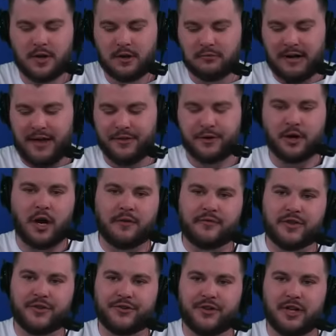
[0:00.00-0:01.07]
rather, of
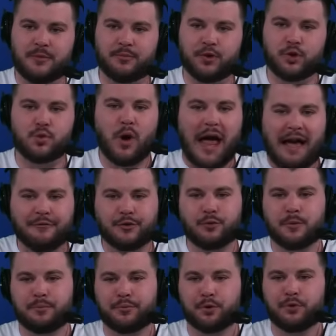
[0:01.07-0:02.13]
this team. So you have to
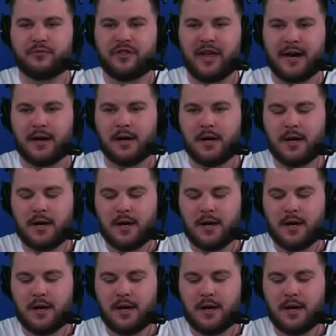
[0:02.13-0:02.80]
improve there.